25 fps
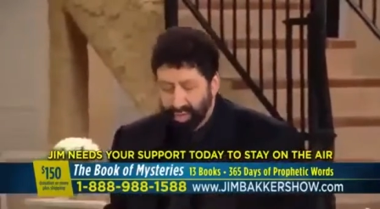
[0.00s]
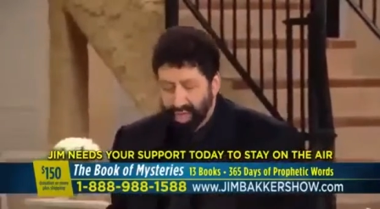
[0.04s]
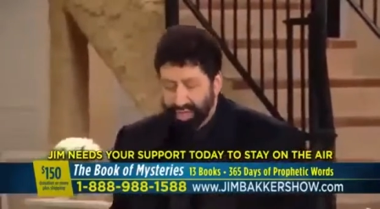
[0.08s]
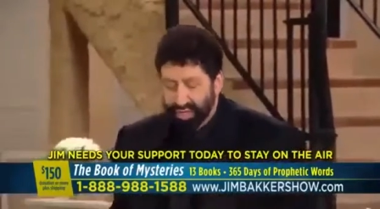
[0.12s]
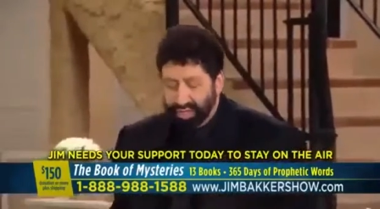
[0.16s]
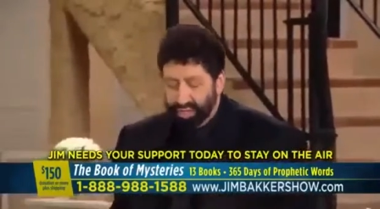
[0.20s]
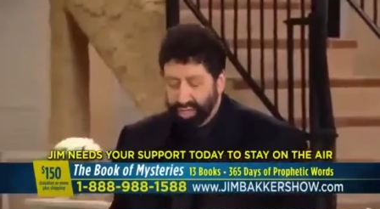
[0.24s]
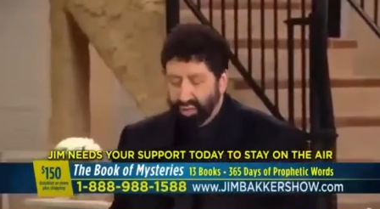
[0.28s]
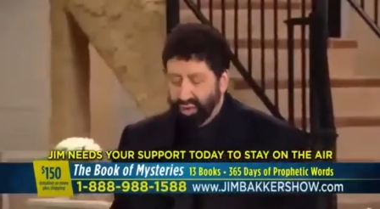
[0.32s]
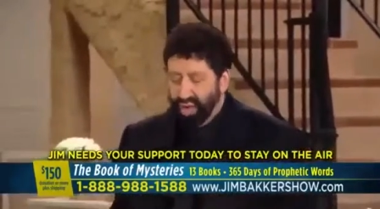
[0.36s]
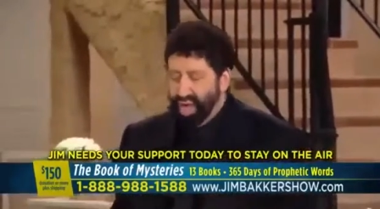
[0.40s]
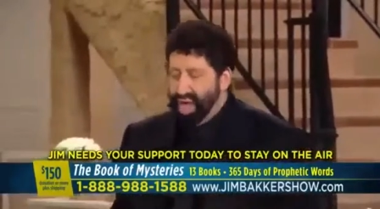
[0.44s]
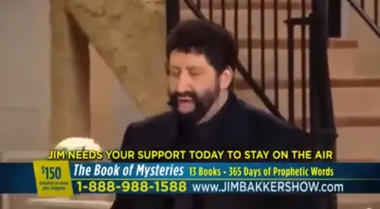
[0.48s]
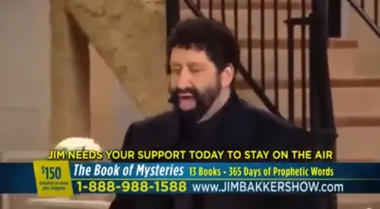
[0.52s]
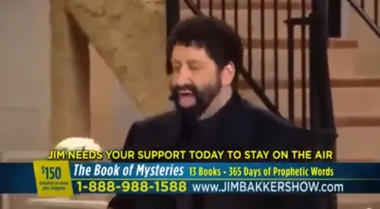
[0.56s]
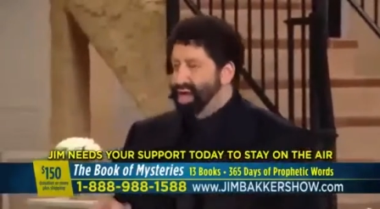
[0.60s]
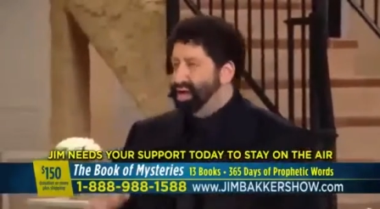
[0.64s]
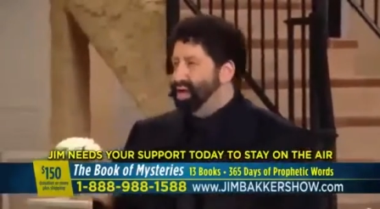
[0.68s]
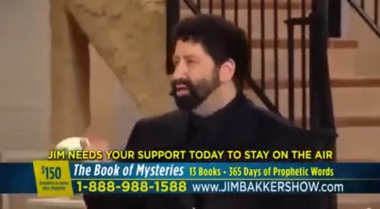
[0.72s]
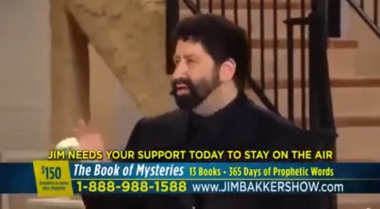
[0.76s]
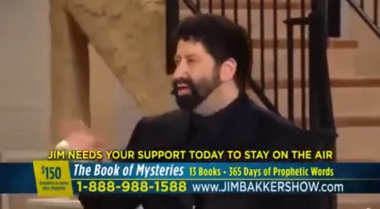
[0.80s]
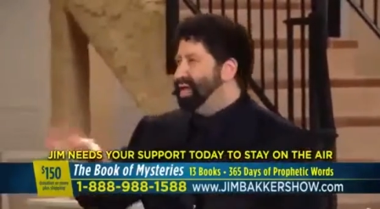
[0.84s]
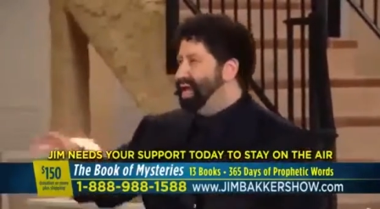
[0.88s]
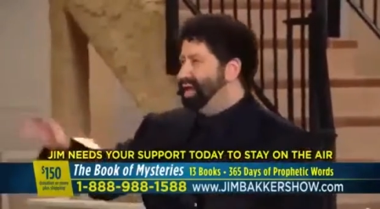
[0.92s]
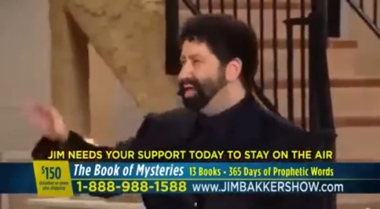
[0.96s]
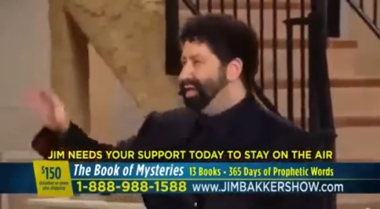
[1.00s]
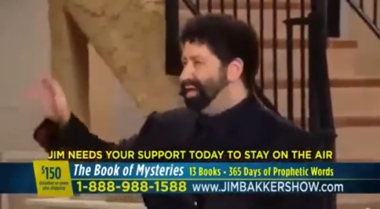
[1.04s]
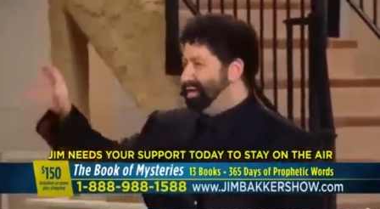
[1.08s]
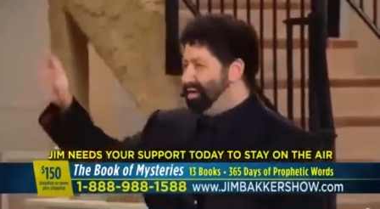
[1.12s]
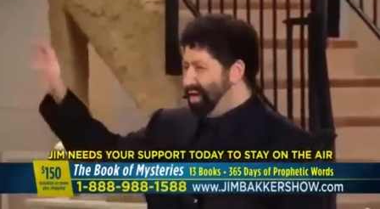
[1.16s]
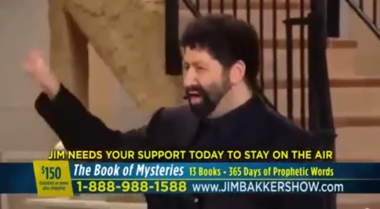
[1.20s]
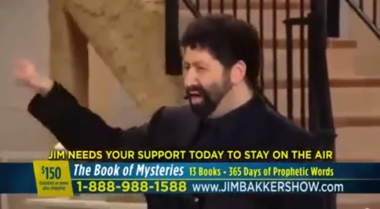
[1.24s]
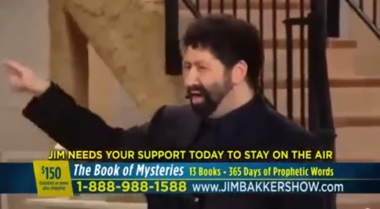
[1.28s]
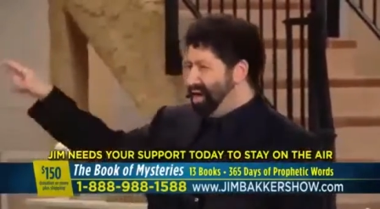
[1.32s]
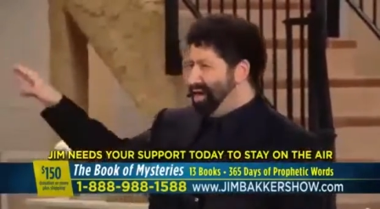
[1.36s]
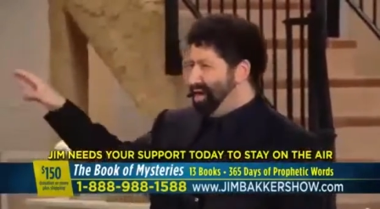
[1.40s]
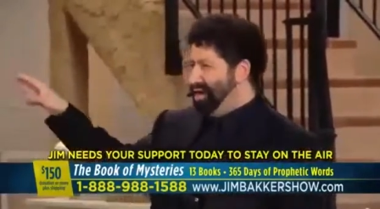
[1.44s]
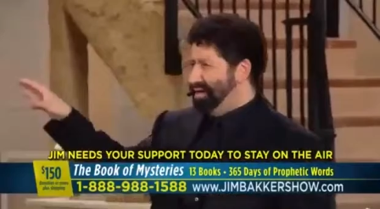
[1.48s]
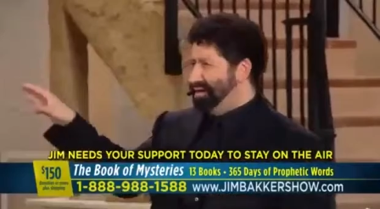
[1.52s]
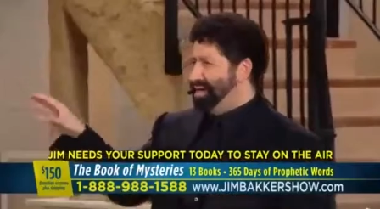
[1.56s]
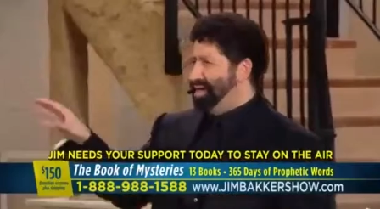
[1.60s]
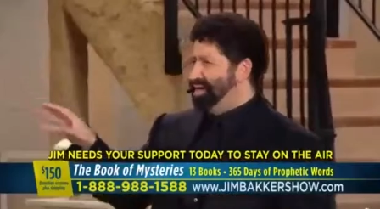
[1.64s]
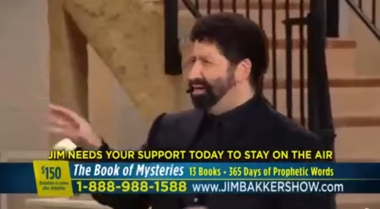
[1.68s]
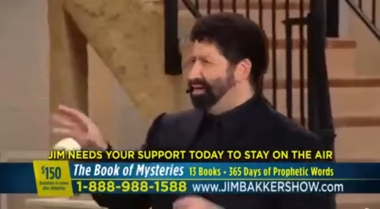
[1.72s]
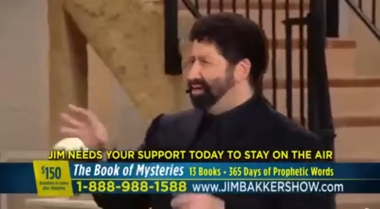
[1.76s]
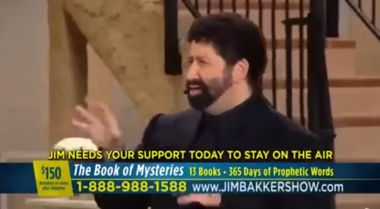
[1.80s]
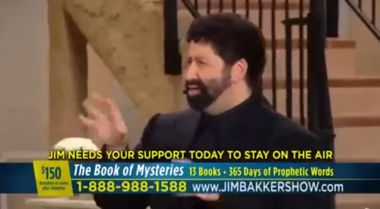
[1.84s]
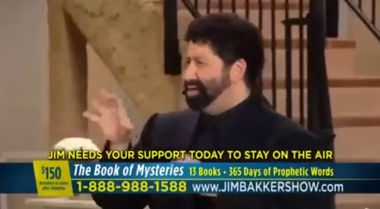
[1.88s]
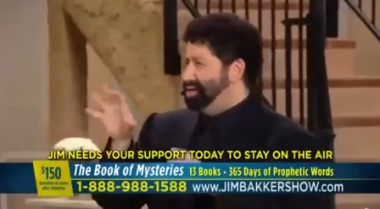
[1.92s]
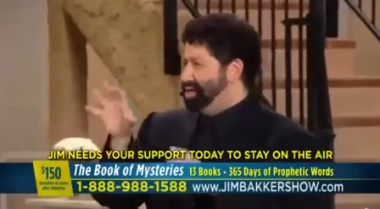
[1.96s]
And so, and unlike God,
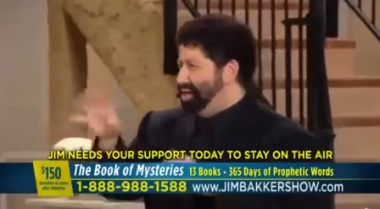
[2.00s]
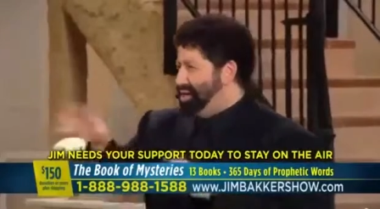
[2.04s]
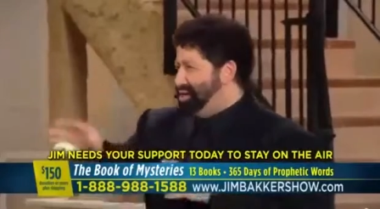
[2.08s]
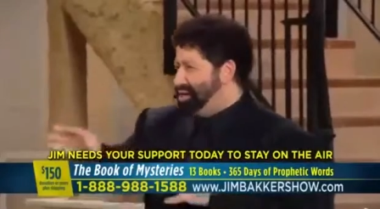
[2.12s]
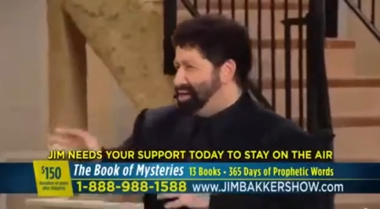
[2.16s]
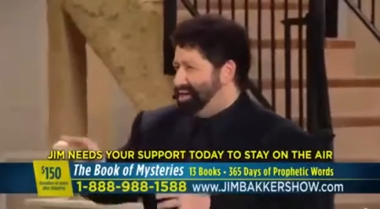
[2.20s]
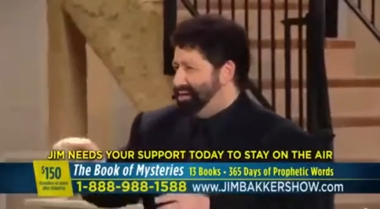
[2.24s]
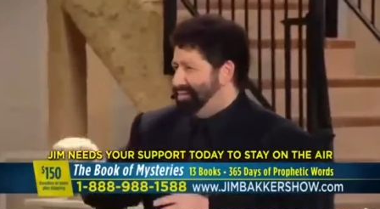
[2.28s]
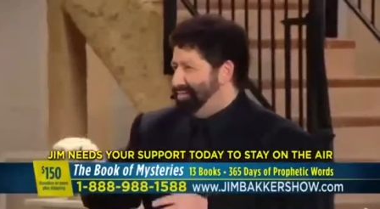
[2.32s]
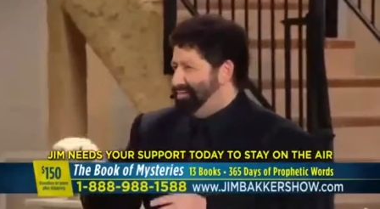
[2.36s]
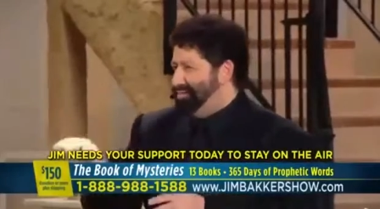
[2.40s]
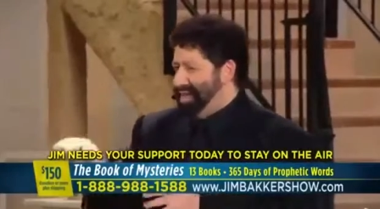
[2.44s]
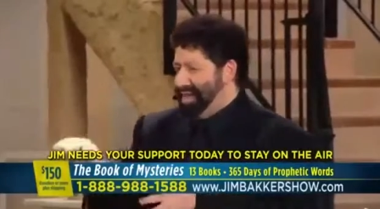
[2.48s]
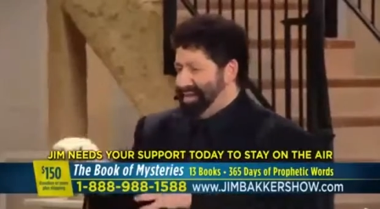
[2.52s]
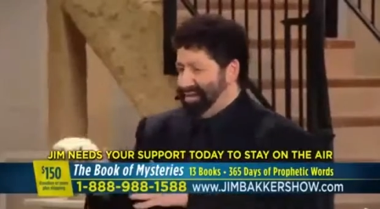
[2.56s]
they could touch him,